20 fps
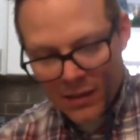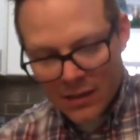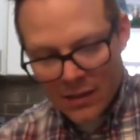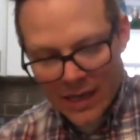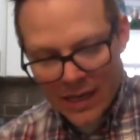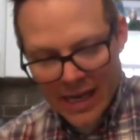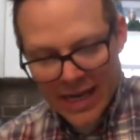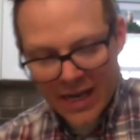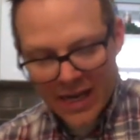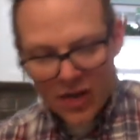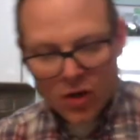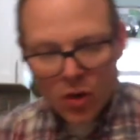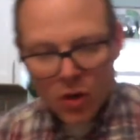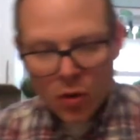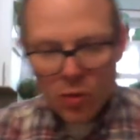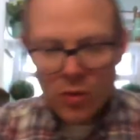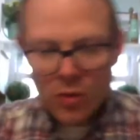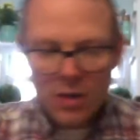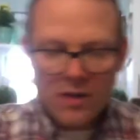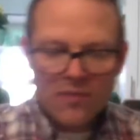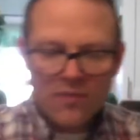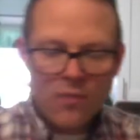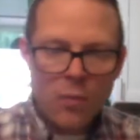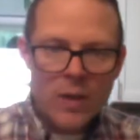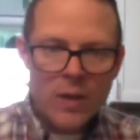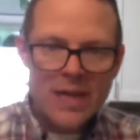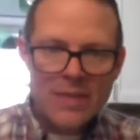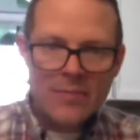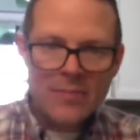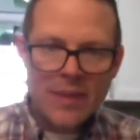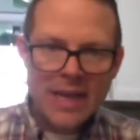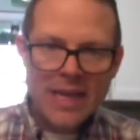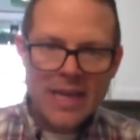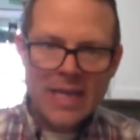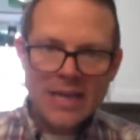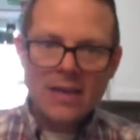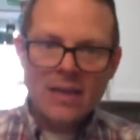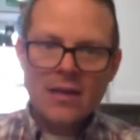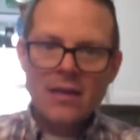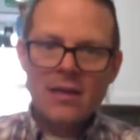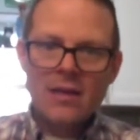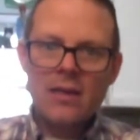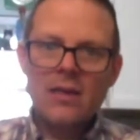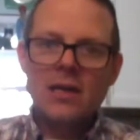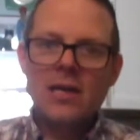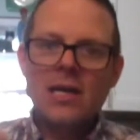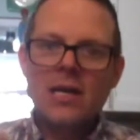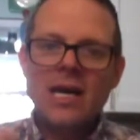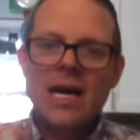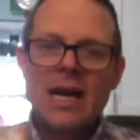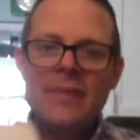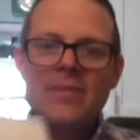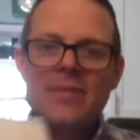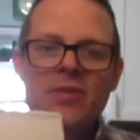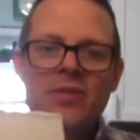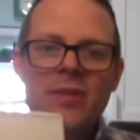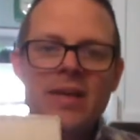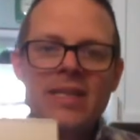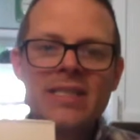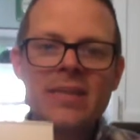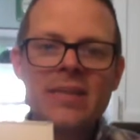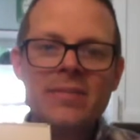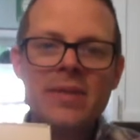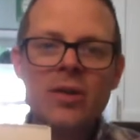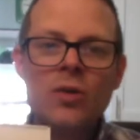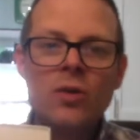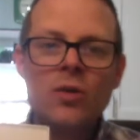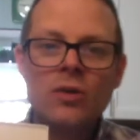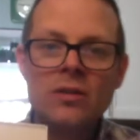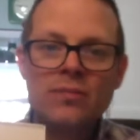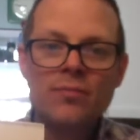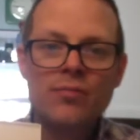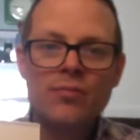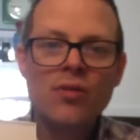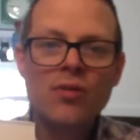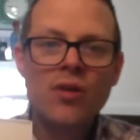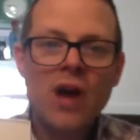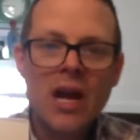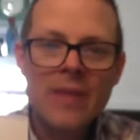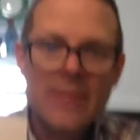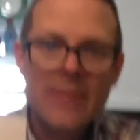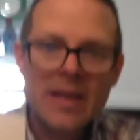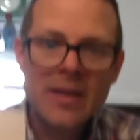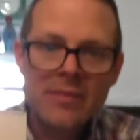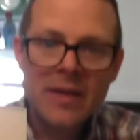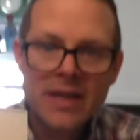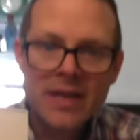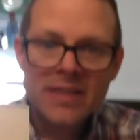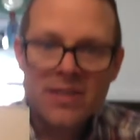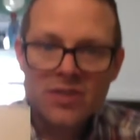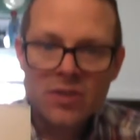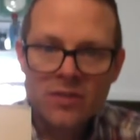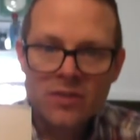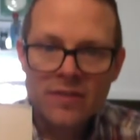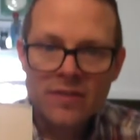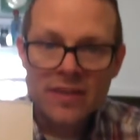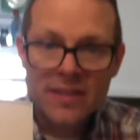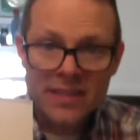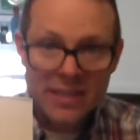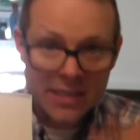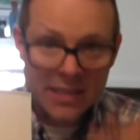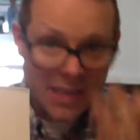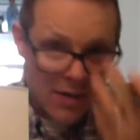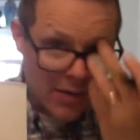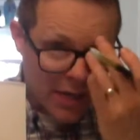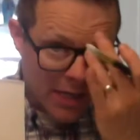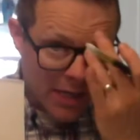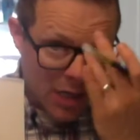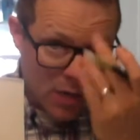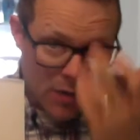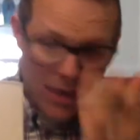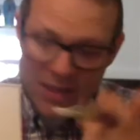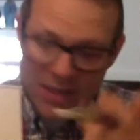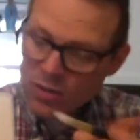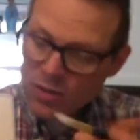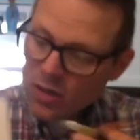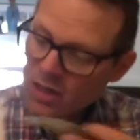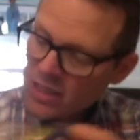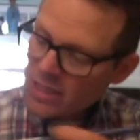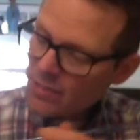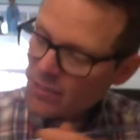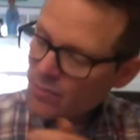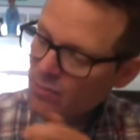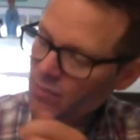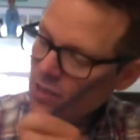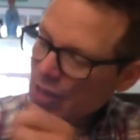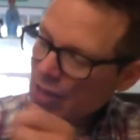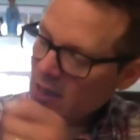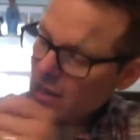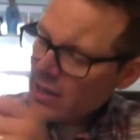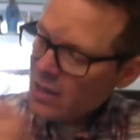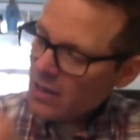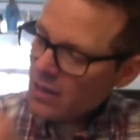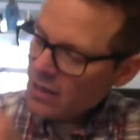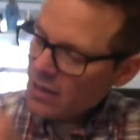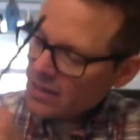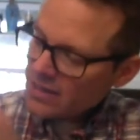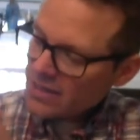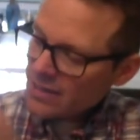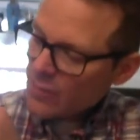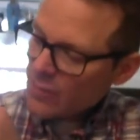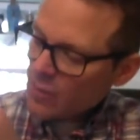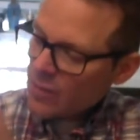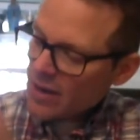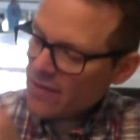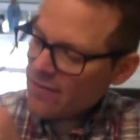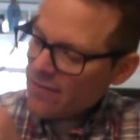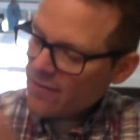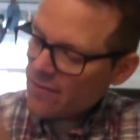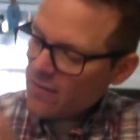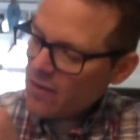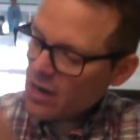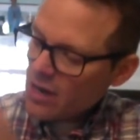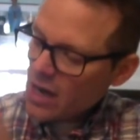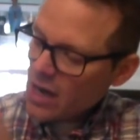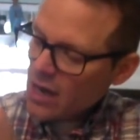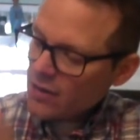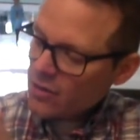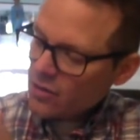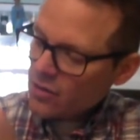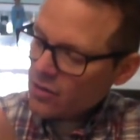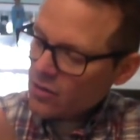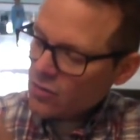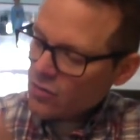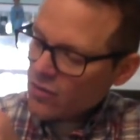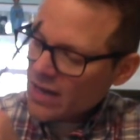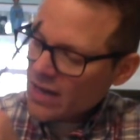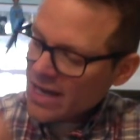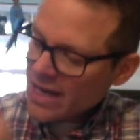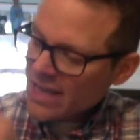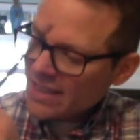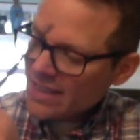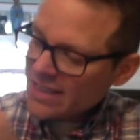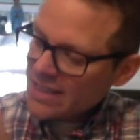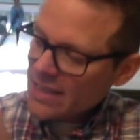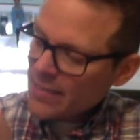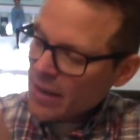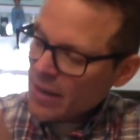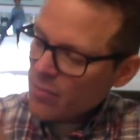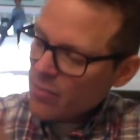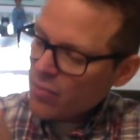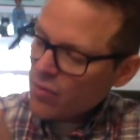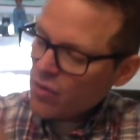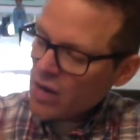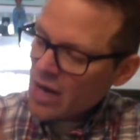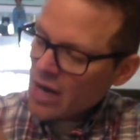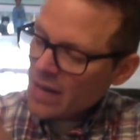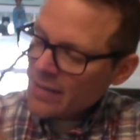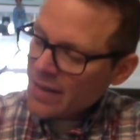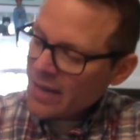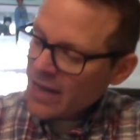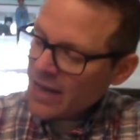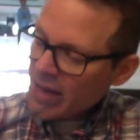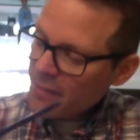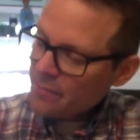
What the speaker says: a coat of white paint. I'm doing something called priming my surface. Now I know I talked to some of my other grades about priming.